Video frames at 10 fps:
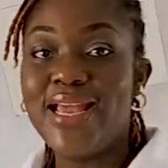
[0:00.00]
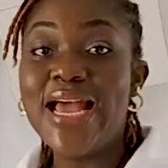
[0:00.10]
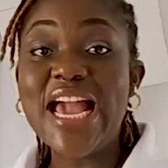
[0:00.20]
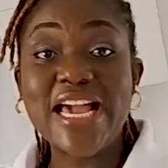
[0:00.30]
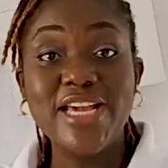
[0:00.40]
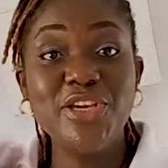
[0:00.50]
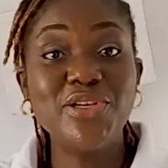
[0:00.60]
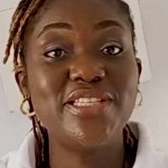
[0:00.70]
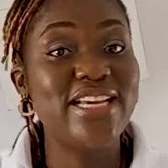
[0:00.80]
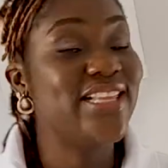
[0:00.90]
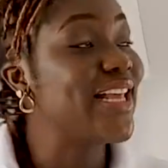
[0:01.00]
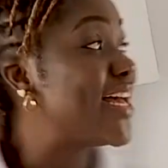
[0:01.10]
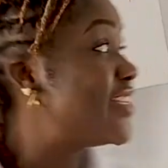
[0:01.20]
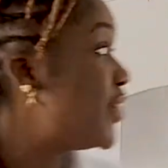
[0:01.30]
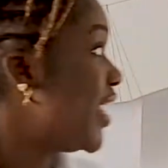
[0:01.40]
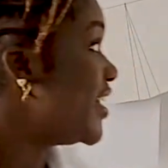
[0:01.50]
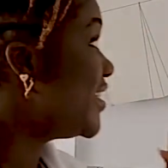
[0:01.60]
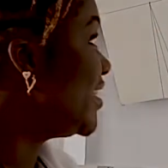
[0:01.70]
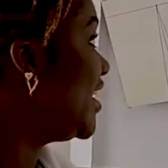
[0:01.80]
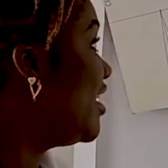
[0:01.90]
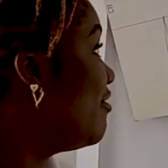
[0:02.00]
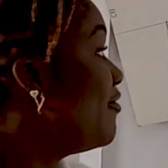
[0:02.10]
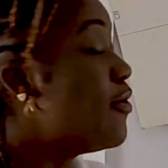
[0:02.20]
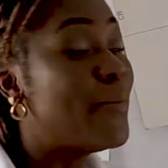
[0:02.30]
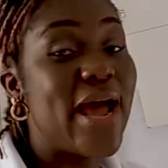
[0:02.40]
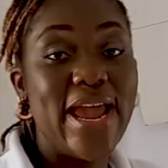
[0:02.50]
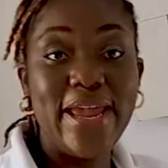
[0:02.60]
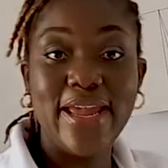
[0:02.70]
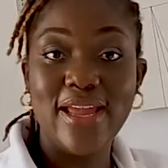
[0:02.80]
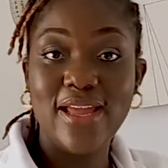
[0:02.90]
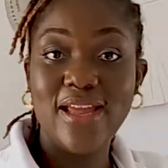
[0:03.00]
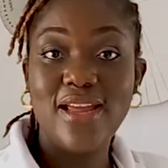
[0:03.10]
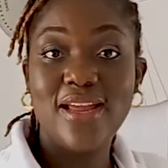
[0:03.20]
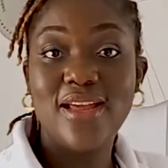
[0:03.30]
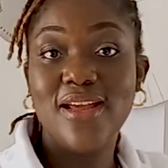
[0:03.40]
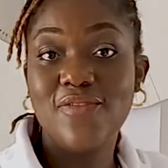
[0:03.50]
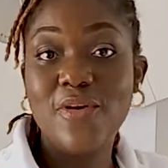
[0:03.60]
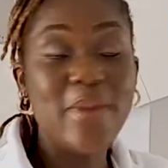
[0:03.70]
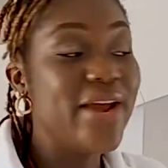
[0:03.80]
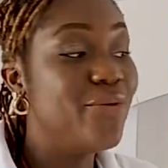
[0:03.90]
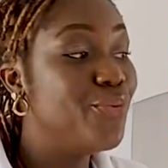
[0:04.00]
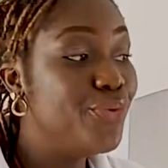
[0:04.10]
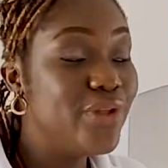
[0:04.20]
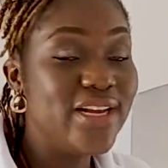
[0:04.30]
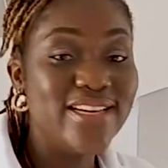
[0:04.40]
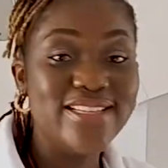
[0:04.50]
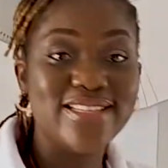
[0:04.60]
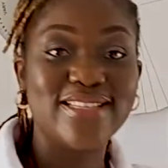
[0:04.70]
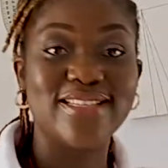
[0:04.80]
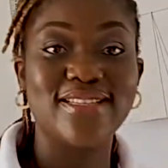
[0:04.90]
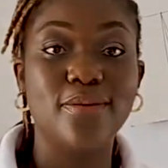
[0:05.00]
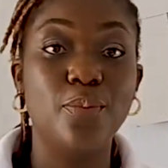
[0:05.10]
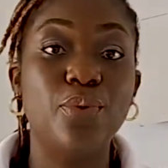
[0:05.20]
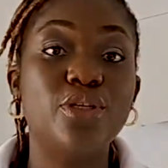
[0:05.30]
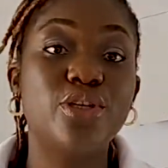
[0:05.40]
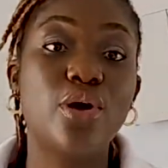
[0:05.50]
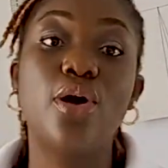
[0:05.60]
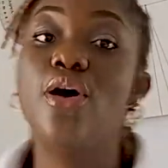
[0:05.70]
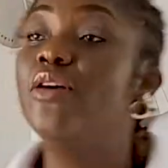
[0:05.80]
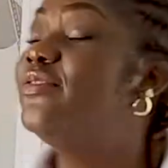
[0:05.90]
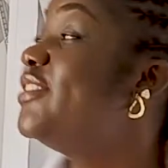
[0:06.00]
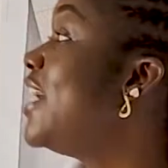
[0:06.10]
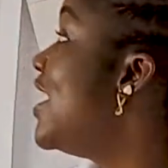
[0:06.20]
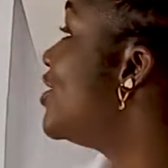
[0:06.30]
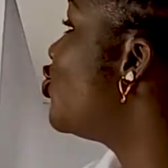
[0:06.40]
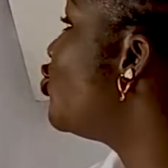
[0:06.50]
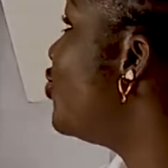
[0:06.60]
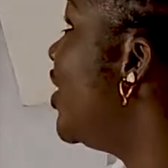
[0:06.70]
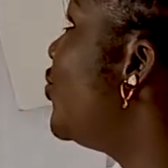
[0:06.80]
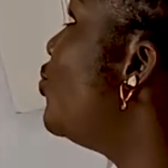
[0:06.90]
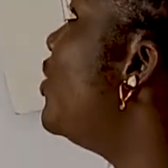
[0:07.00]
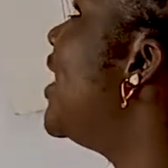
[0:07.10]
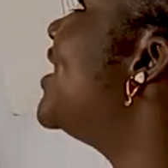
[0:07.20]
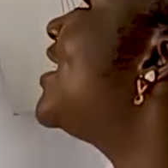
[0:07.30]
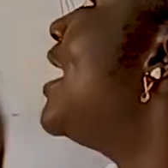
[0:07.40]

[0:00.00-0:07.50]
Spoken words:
I can use it, as you can see, for my rulers, both curved and straight rulers,